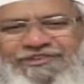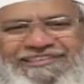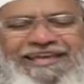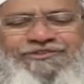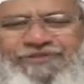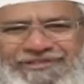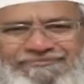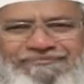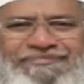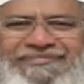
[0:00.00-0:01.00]
the tahajjud,
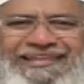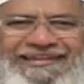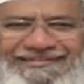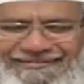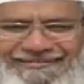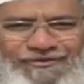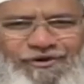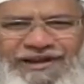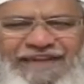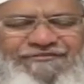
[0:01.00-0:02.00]
it
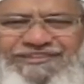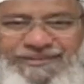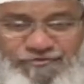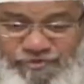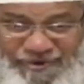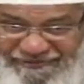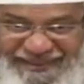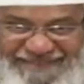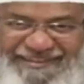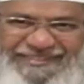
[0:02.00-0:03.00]
on average comes to about
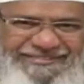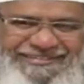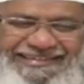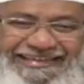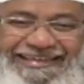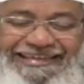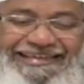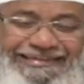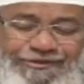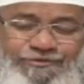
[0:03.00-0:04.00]
5 hours.
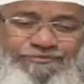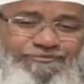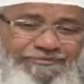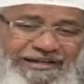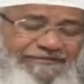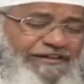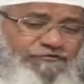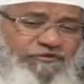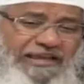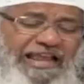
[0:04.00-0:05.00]
But if I have
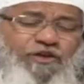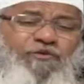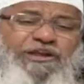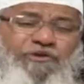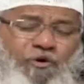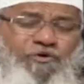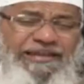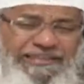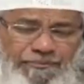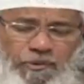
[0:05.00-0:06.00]
to calculate only
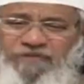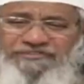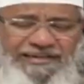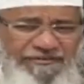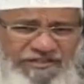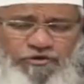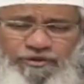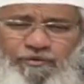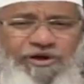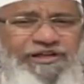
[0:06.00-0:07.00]
the pure salah without
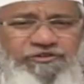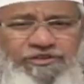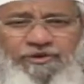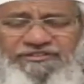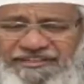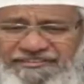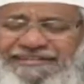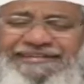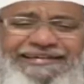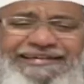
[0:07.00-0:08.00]
the walking to the mosque,
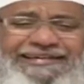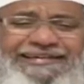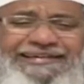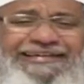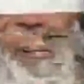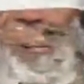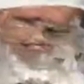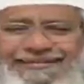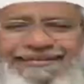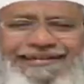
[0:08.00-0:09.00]
etc.,
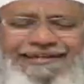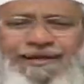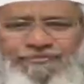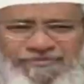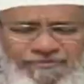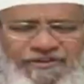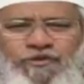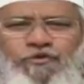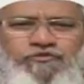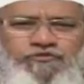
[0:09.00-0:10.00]
it comes somewhere
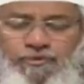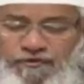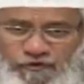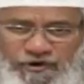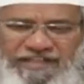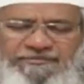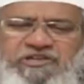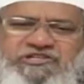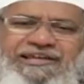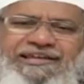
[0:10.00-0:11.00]
close to about 4 hours,
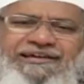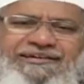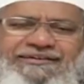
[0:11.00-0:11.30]
mashallah.